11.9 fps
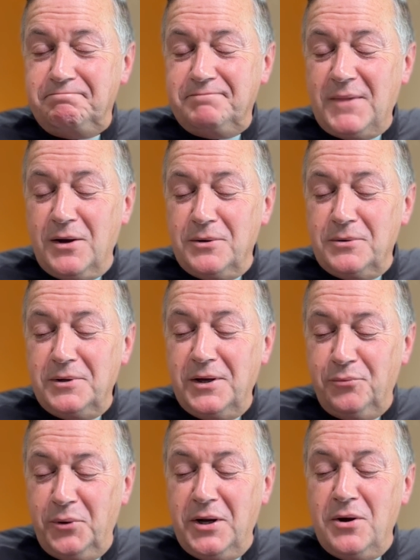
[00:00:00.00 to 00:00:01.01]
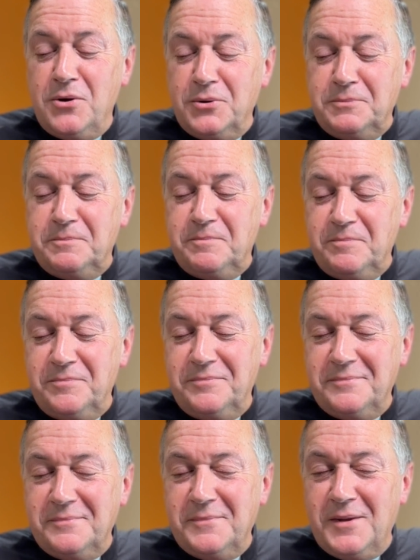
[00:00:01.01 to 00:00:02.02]
You know, if we don't,
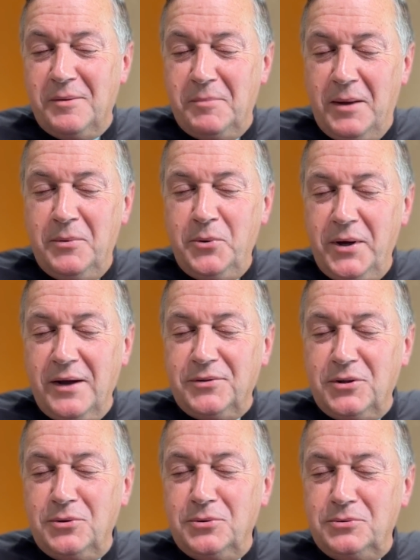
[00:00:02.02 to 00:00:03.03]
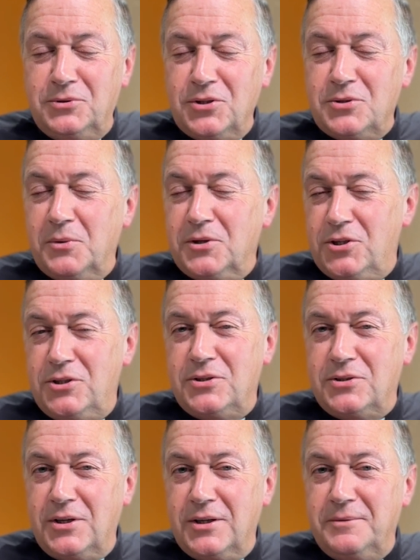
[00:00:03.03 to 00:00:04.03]
maybe we have to do just what
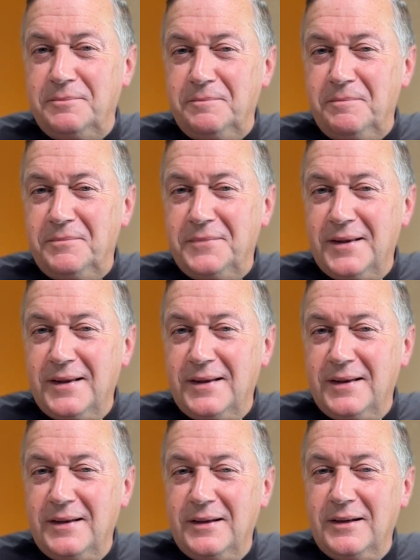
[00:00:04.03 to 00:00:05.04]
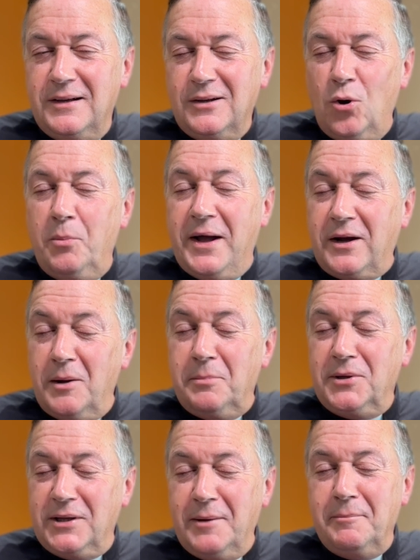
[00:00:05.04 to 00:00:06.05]
Jesus did. Go back up
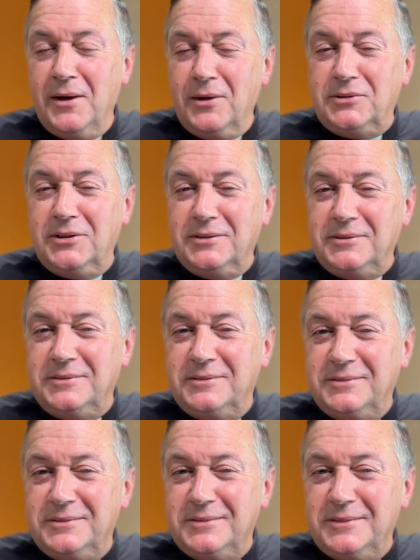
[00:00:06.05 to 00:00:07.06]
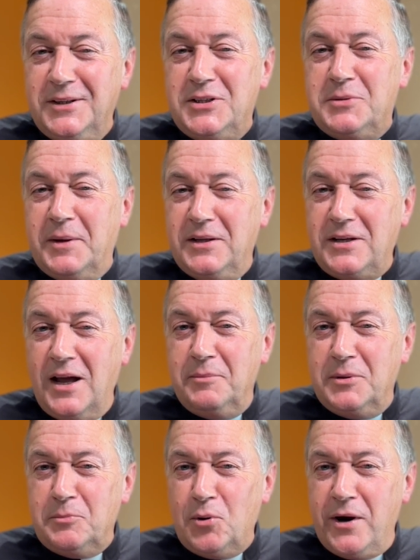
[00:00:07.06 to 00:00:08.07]
on that mountain and spend time
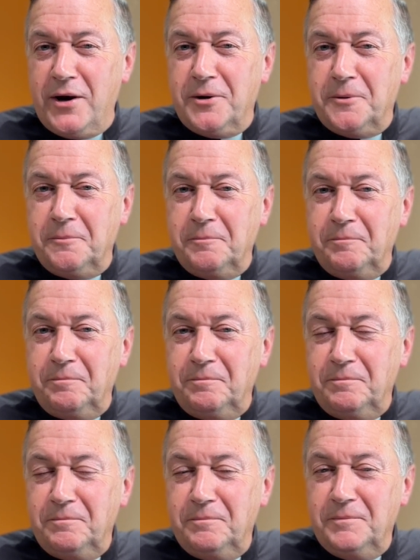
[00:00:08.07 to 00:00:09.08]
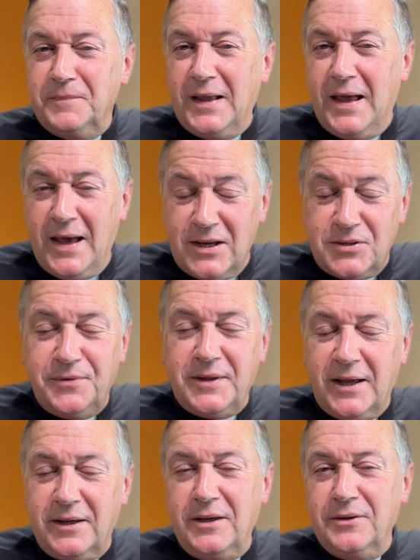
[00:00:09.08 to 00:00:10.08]
in prayer. Ask for
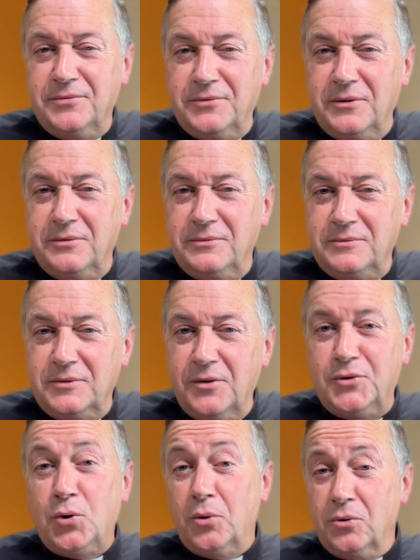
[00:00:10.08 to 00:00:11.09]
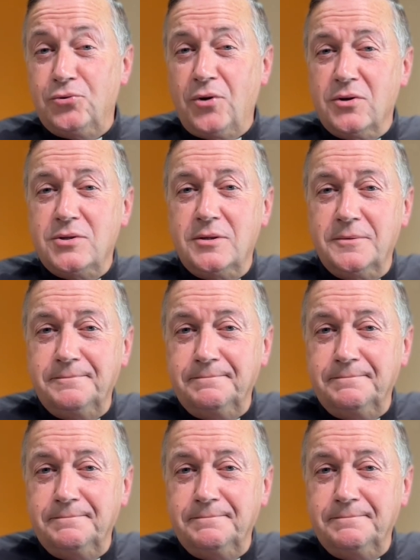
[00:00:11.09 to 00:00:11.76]
that gift of total trust.